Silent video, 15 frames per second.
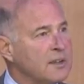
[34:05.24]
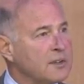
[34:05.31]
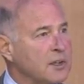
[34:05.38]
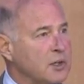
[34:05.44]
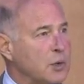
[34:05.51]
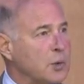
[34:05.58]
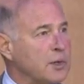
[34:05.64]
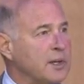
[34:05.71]

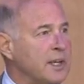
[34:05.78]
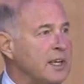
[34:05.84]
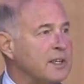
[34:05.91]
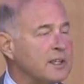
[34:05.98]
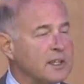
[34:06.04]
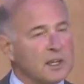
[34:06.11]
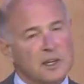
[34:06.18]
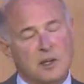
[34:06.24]
that you would
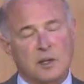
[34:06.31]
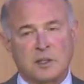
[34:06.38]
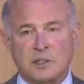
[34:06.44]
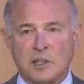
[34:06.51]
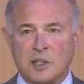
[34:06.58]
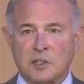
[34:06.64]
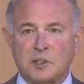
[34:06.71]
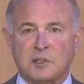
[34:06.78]
need to, you know, to
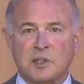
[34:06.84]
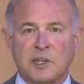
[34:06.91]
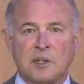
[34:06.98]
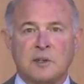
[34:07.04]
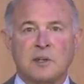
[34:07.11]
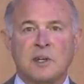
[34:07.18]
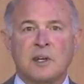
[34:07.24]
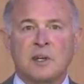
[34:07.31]

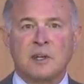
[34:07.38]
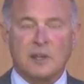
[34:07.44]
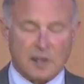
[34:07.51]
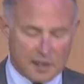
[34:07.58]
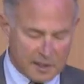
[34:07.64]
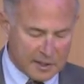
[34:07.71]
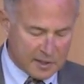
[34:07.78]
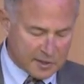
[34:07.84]
legislate
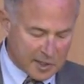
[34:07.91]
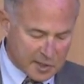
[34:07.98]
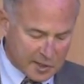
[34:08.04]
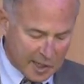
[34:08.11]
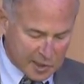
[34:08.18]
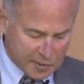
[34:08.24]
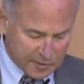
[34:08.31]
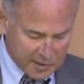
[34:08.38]
uh,
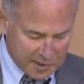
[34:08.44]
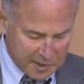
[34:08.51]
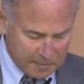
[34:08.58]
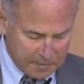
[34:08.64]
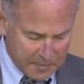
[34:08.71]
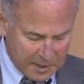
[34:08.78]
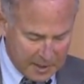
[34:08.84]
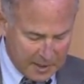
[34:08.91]
successfully.
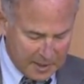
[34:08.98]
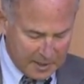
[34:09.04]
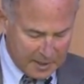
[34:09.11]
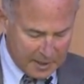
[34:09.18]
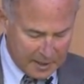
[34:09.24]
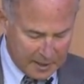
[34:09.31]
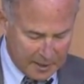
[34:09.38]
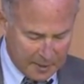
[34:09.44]

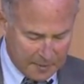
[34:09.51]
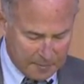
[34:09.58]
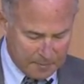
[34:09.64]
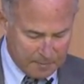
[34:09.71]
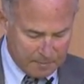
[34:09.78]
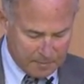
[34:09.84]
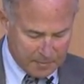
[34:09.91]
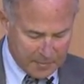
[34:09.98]

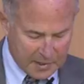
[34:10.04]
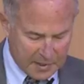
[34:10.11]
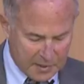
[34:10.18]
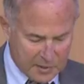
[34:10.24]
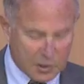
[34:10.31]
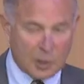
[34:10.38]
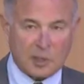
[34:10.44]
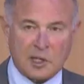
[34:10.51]
Um,
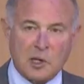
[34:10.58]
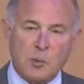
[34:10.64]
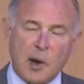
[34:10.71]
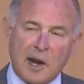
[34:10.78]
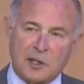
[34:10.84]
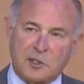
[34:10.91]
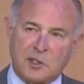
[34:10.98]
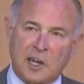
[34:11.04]
so he didn't
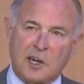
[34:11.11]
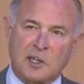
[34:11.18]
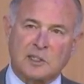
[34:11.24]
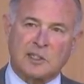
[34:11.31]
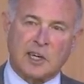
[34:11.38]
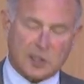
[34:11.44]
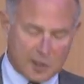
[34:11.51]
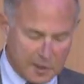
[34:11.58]
want a Senate
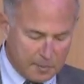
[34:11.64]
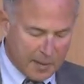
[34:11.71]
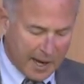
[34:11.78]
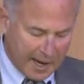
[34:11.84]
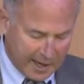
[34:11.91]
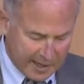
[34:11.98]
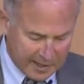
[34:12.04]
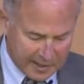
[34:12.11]
elected
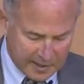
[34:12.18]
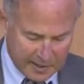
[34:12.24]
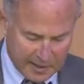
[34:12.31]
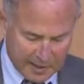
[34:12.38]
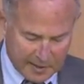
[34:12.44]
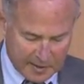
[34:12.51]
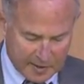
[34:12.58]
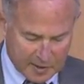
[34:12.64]
by
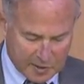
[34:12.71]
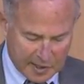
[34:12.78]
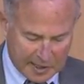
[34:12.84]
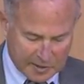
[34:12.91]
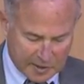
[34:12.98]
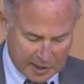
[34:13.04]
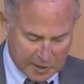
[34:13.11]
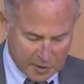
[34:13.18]
uh, the
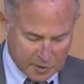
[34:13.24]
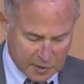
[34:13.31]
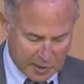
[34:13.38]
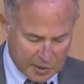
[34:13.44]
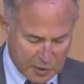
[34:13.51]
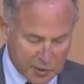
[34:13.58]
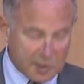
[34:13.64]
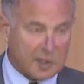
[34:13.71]
state
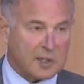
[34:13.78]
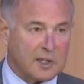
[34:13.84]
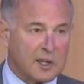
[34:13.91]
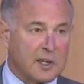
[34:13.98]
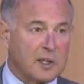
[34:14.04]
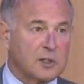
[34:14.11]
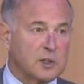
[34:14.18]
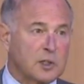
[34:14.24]
legislatures, and
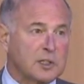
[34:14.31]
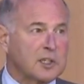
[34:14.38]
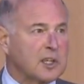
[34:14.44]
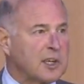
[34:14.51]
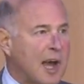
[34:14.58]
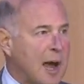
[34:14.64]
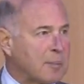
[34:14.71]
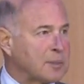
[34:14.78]
he certainly
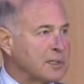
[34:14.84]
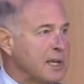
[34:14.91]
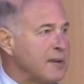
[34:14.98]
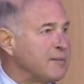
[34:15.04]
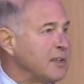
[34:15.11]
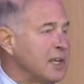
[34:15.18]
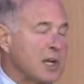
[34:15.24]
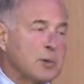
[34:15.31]
did not
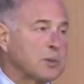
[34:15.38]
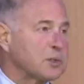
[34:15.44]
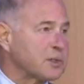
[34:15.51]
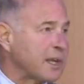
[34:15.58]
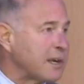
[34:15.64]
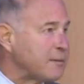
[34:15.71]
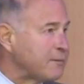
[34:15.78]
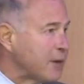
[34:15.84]
believe in the equal
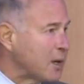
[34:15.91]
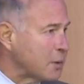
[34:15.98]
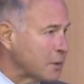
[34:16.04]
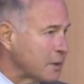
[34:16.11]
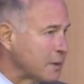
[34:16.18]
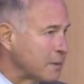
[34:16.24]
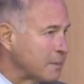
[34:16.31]
state vote.